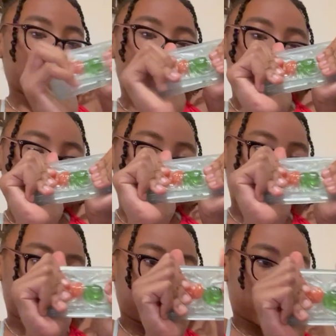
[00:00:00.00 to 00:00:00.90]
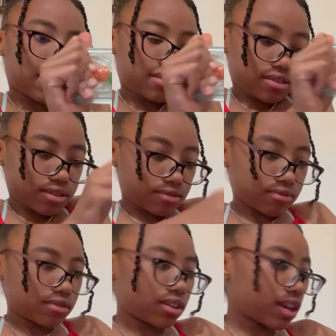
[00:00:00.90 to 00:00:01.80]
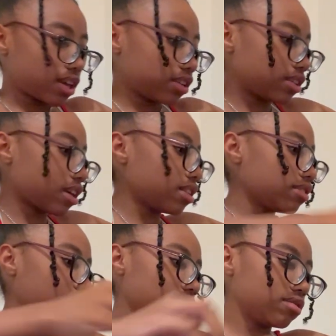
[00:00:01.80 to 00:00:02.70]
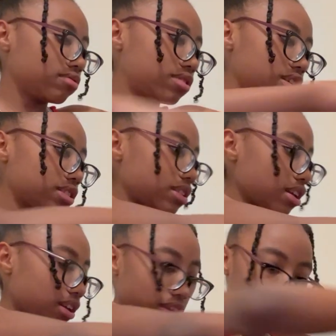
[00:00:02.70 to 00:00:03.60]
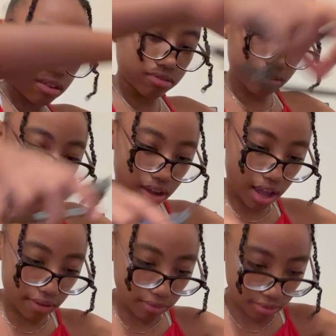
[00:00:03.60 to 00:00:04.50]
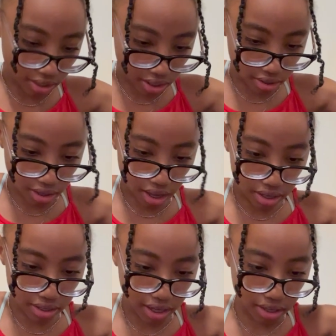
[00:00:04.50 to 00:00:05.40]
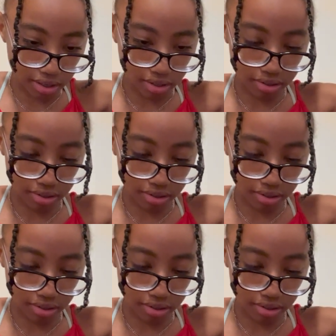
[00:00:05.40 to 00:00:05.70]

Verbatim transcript: gotta get that down. And then you gotta use this thing. I don't know how, what I, how did I,